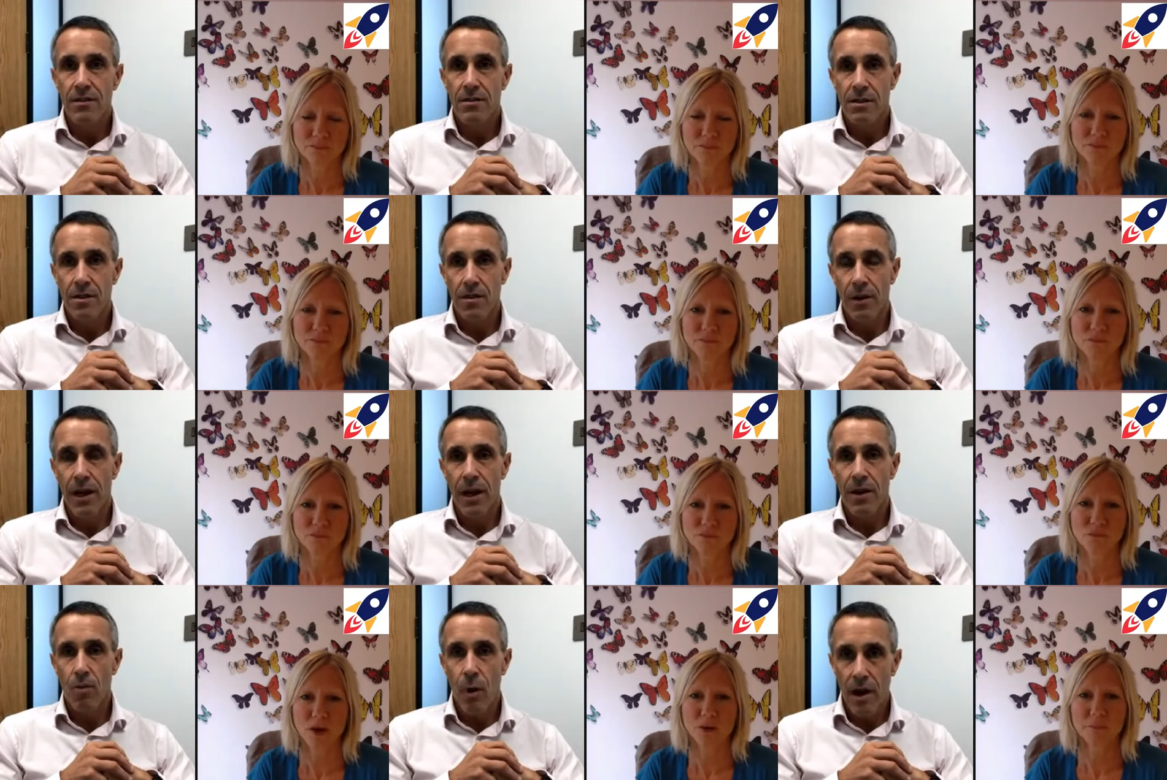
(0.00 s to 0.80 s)
Speaker 1: So we
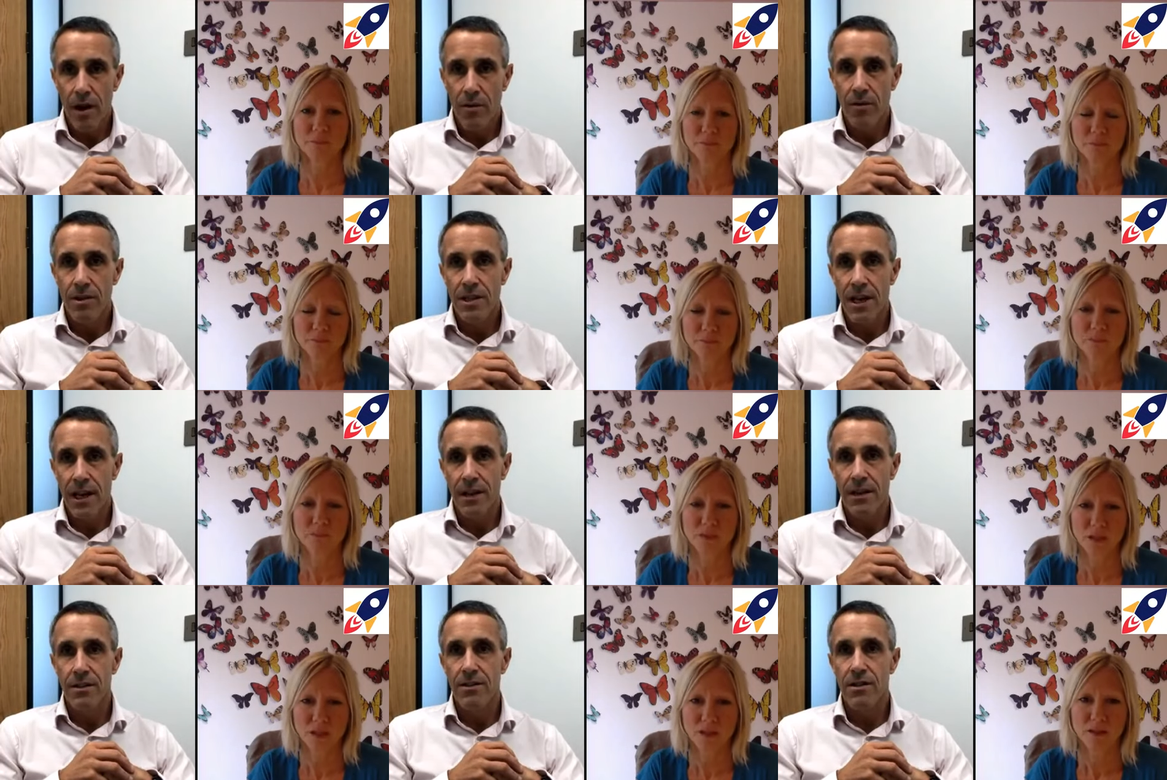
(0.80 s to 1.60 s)
had one
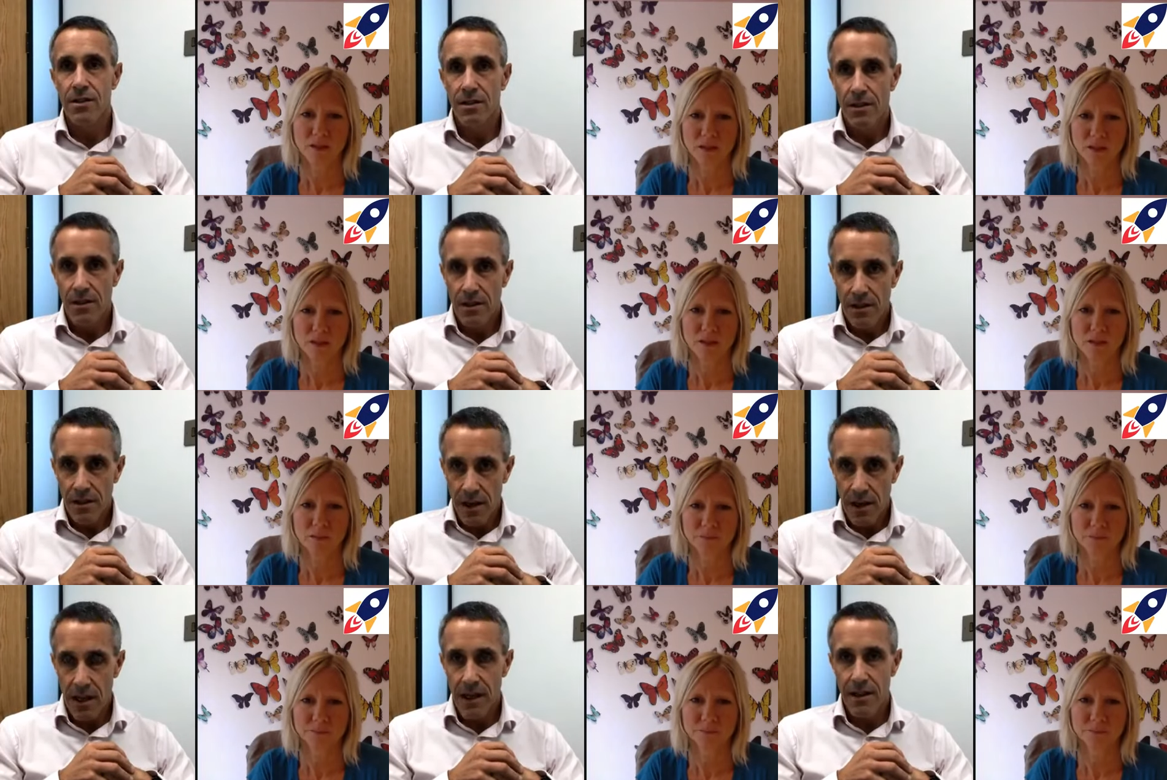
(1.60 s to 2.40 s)
retained
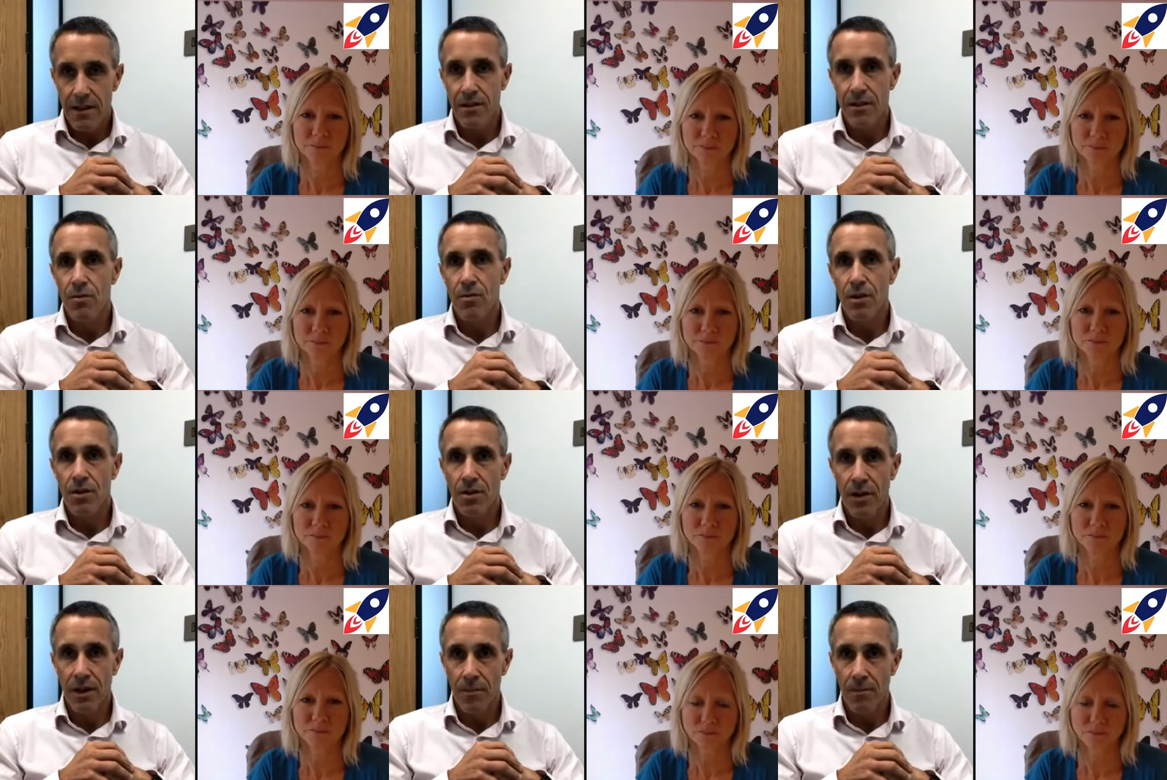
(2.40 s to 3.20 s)
client that we were
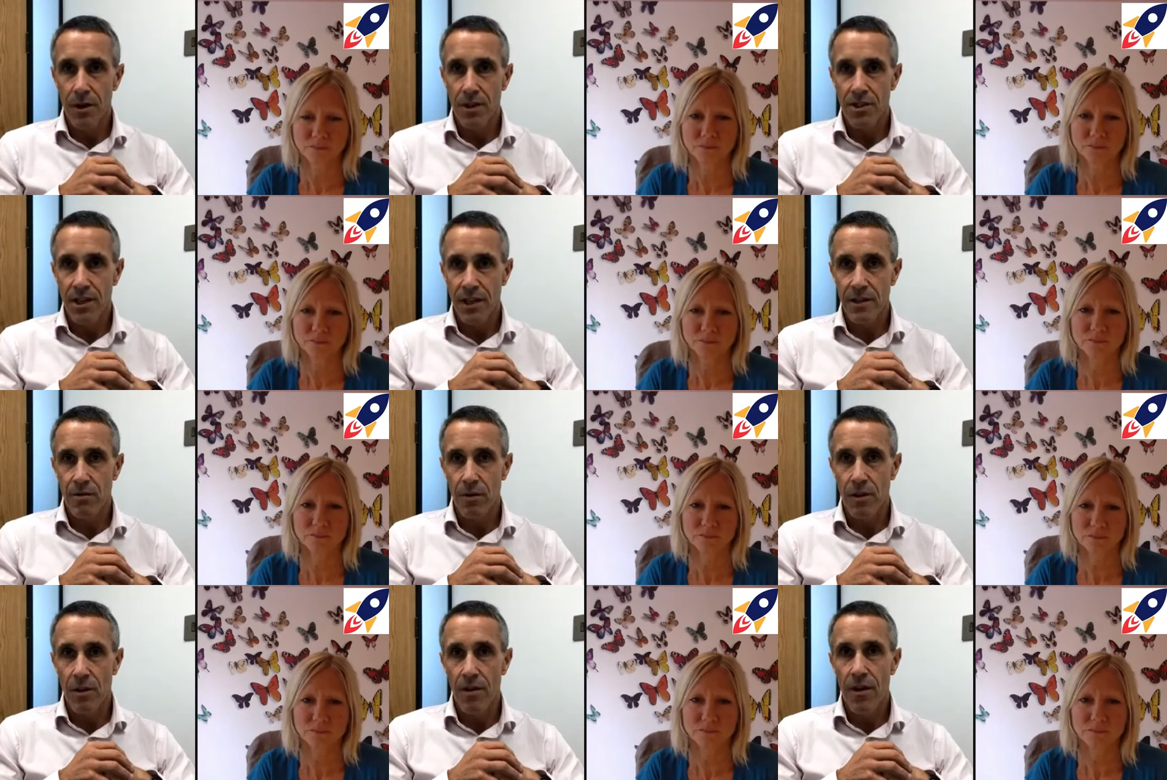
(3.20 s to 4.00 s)
doing a project
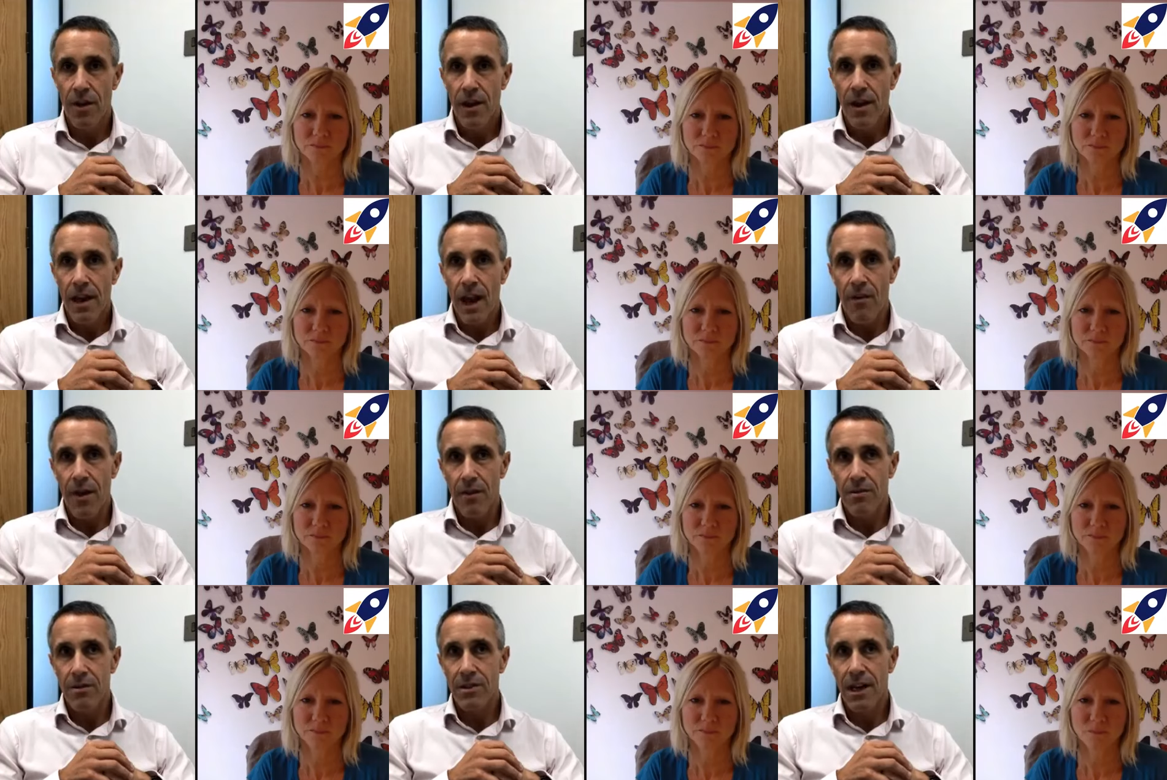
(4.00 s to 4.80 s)
with, and
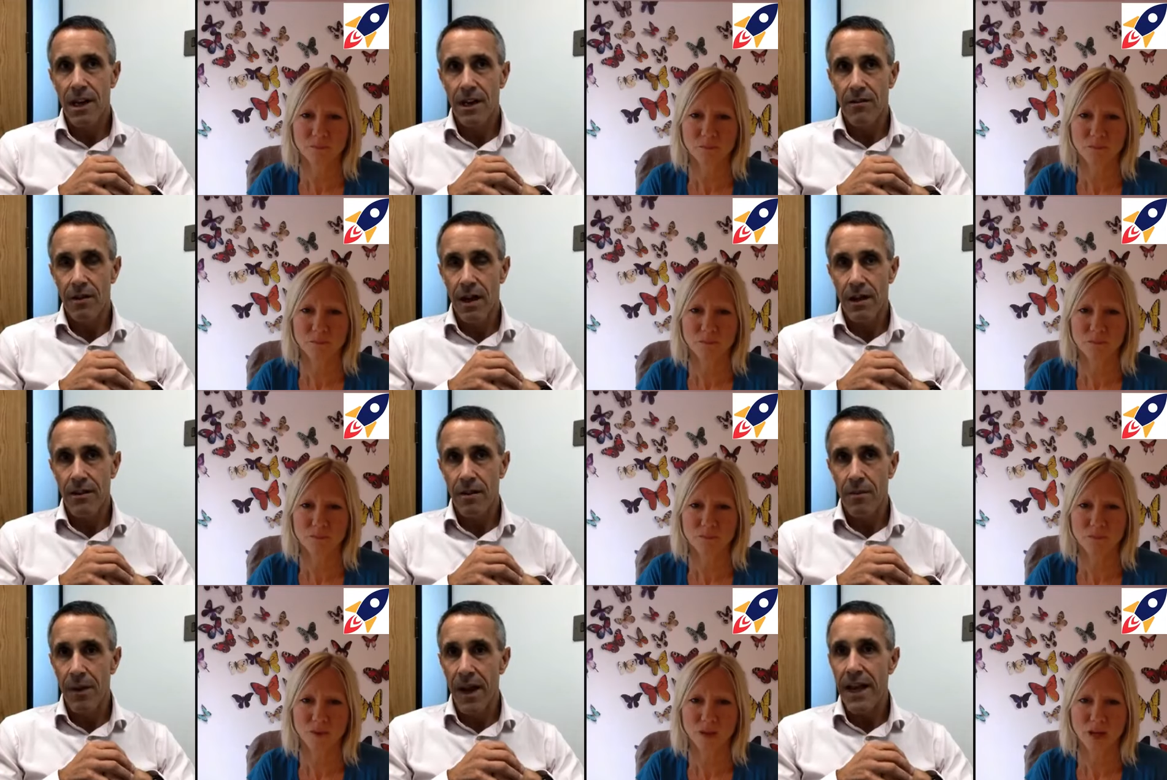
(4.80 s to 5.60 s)
that was kind of like
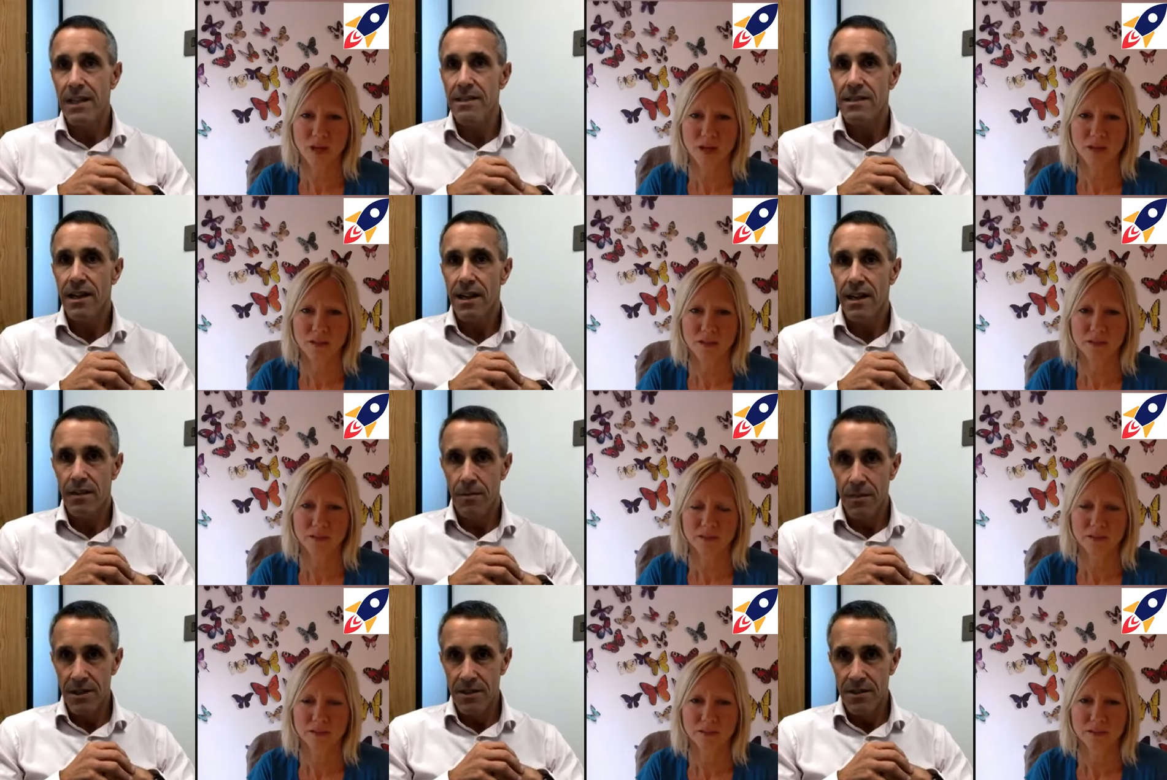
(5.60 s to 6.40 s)
the mainstay of the
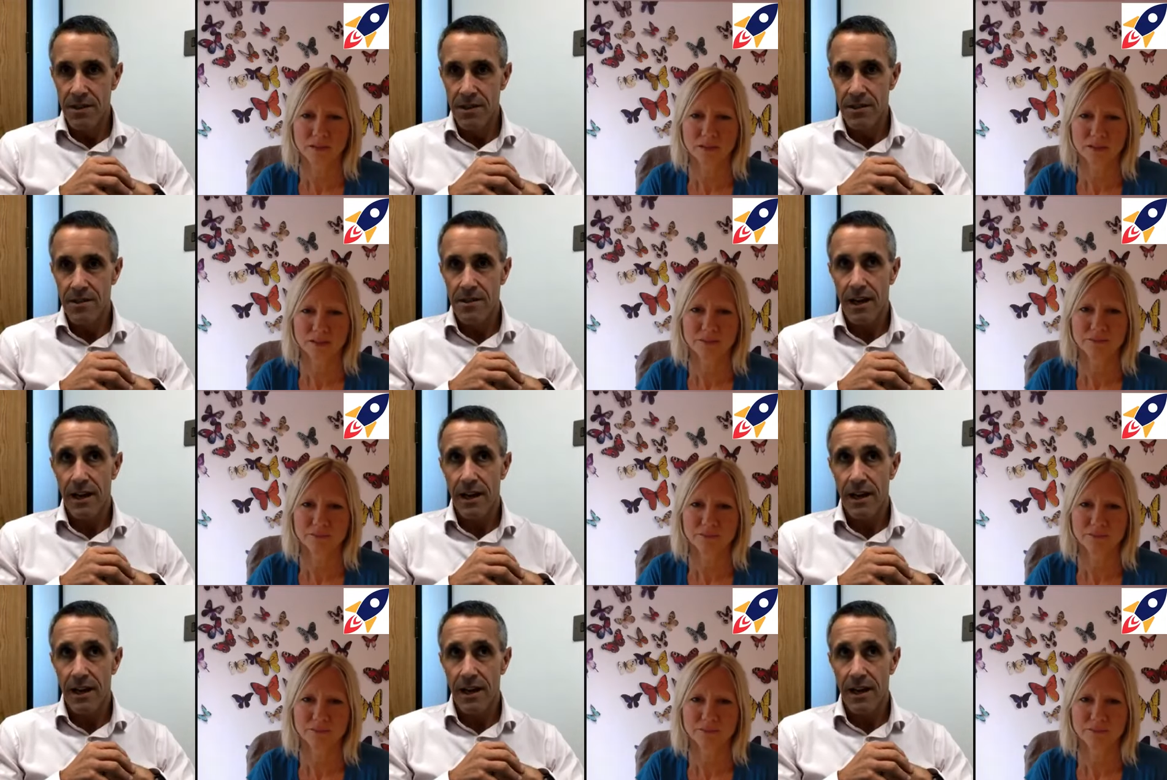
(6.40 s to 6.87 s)
business.